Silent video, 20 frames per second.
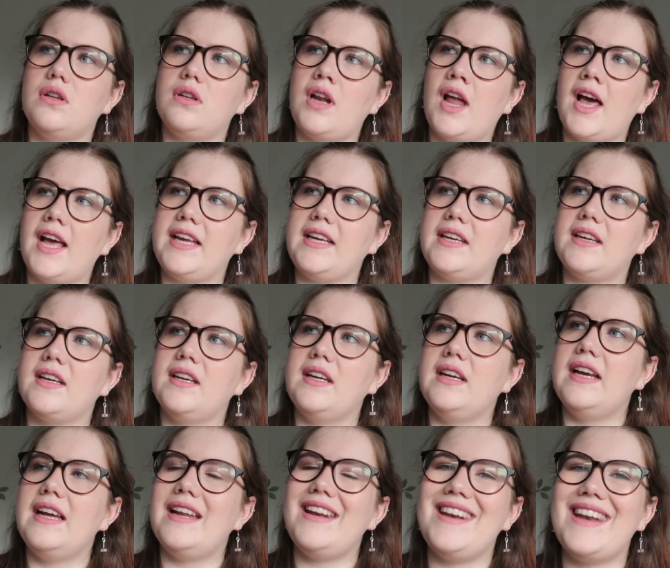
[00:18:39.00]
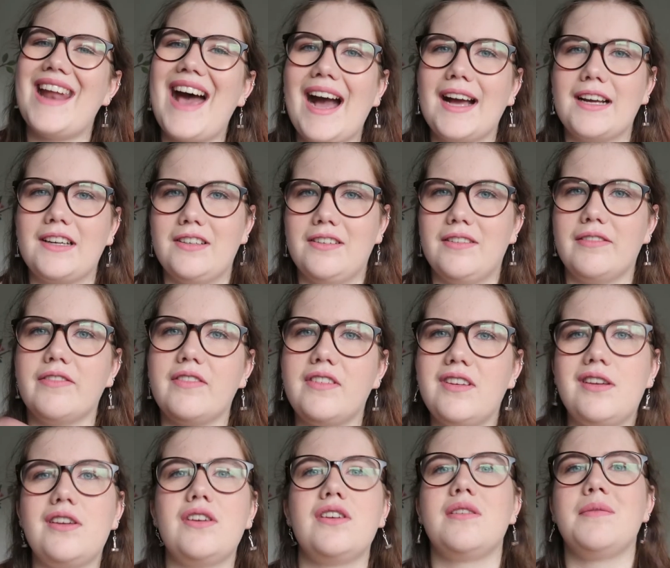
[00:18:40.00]
like, knack of
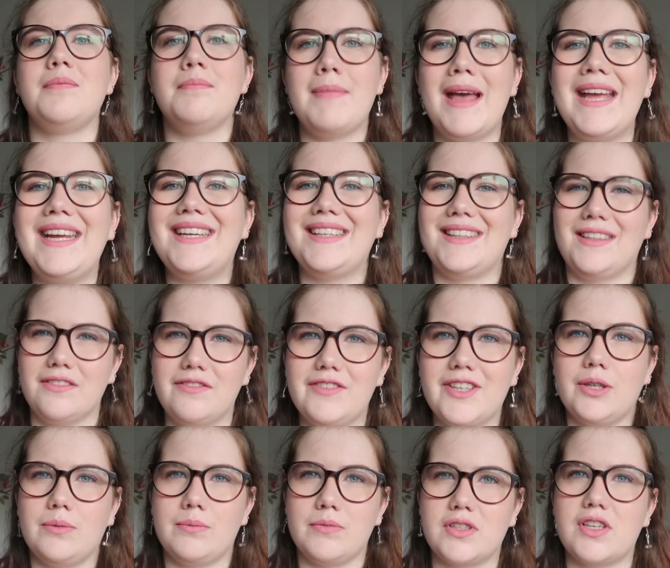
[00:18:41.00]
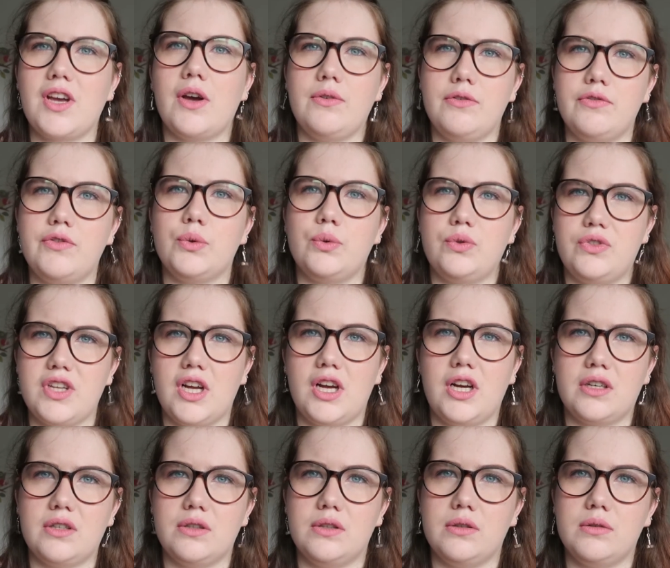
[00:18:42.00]
making the films go full
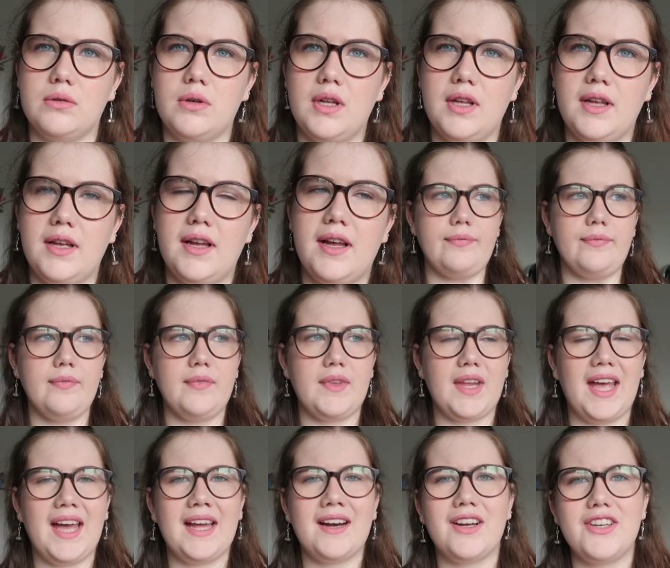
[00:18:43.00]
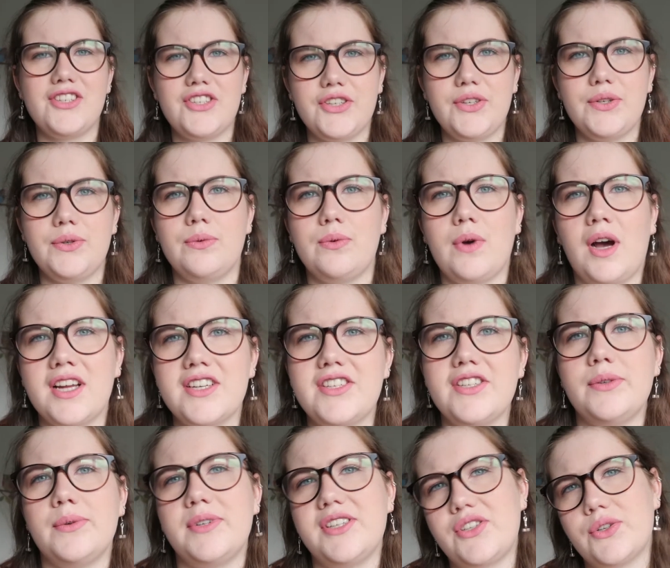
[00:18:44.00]
circle. And I do
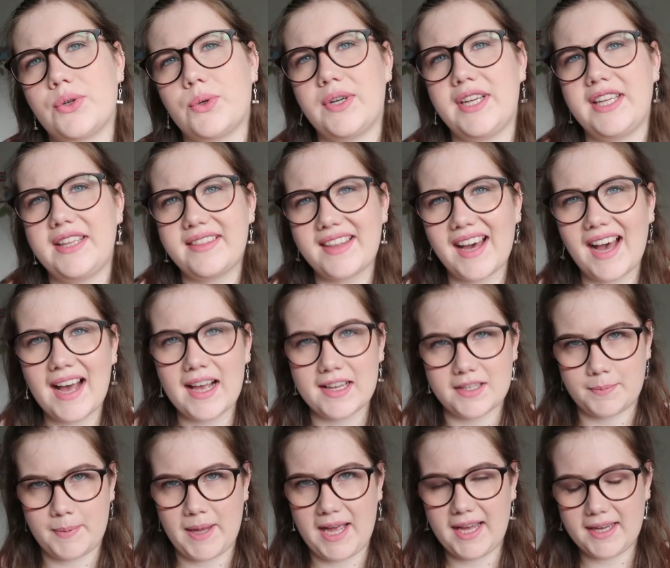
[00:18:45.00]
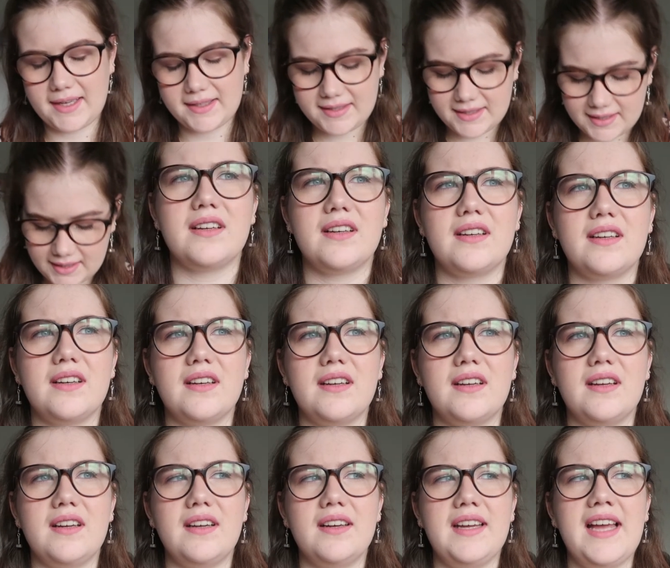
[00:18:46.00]
enjoy that aspect.
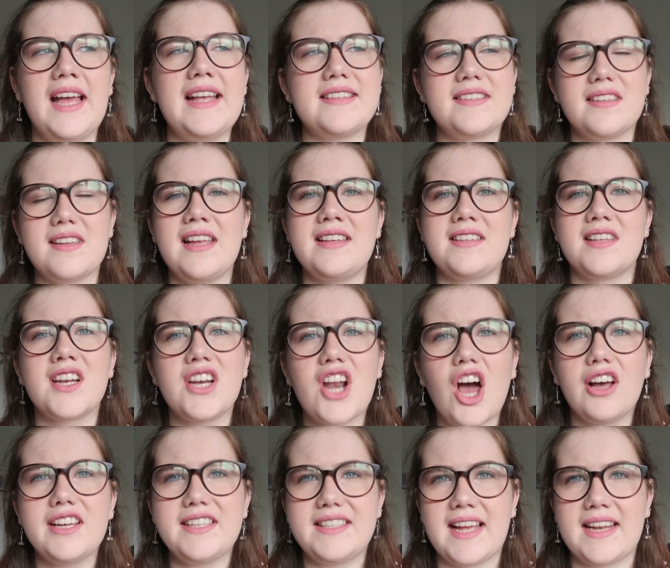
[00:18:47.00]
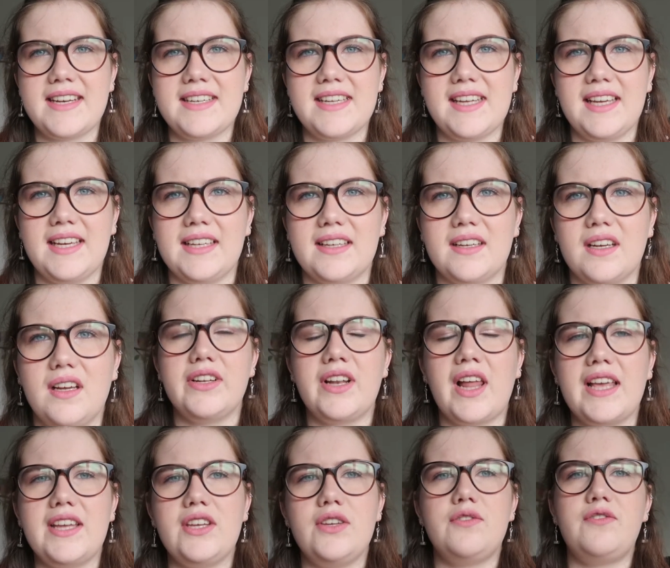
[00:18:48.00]
It's a nice ending.
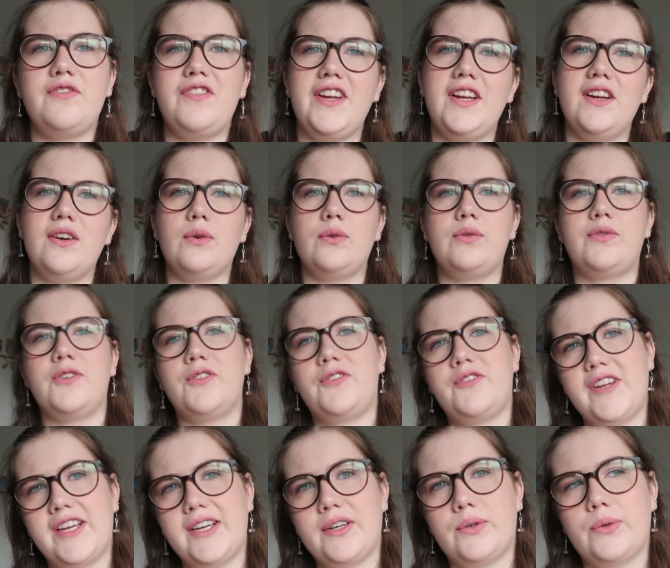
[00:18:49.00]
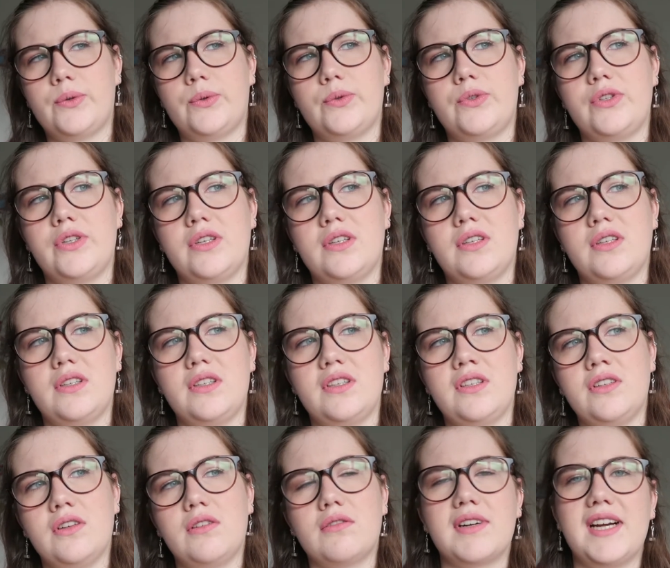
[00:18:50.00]
Like, you feel fulfilled.
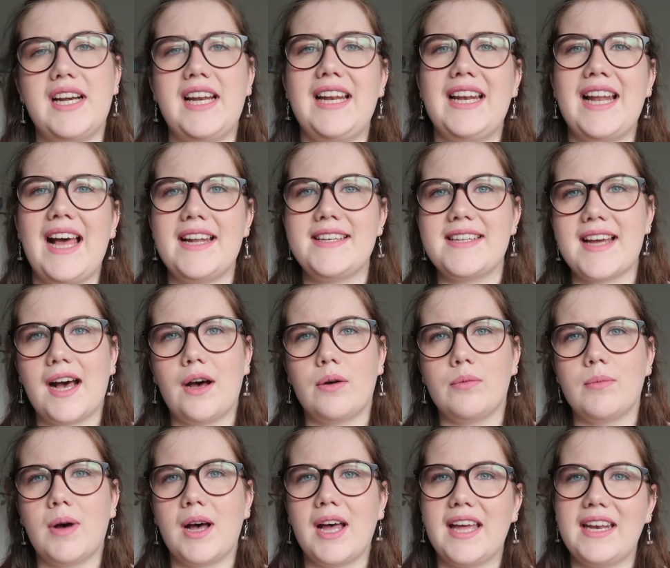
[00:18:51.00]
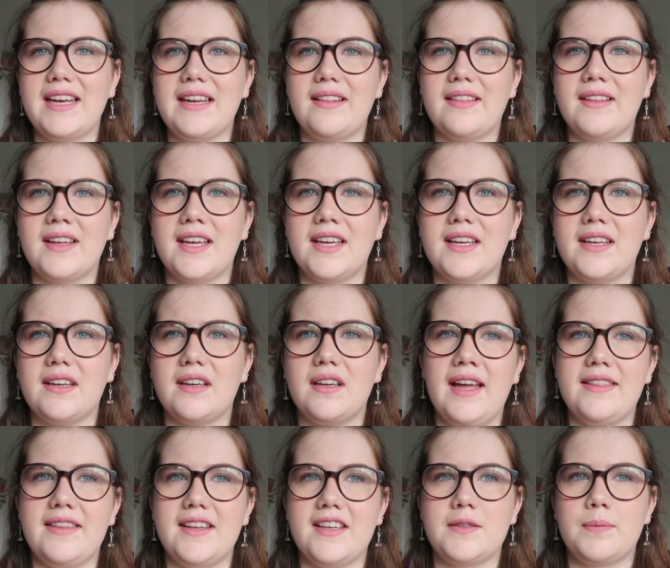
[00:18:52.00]
You're not really let down by anything
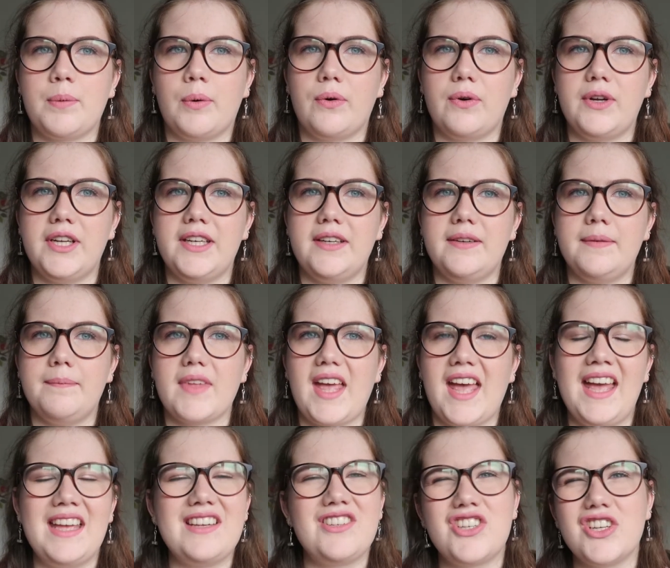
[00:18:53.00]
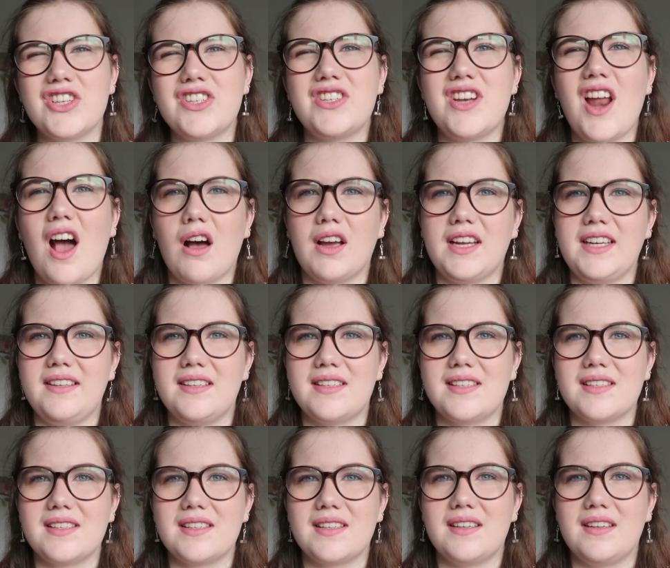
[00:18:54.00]
at this point. It's just
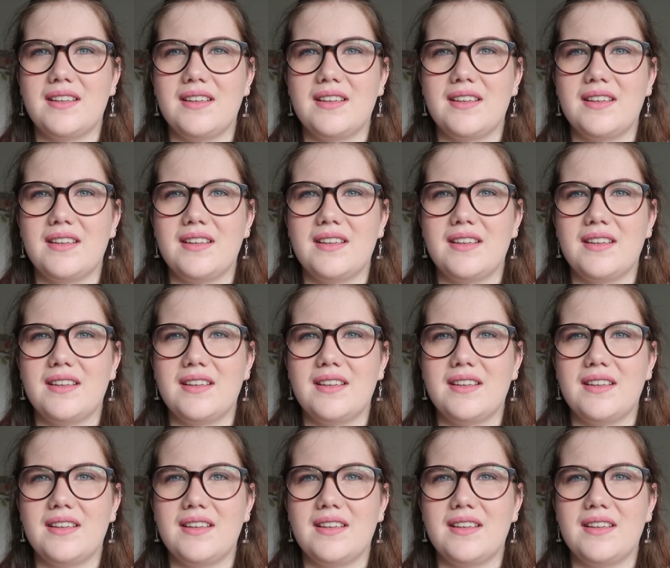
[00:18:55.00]
nice.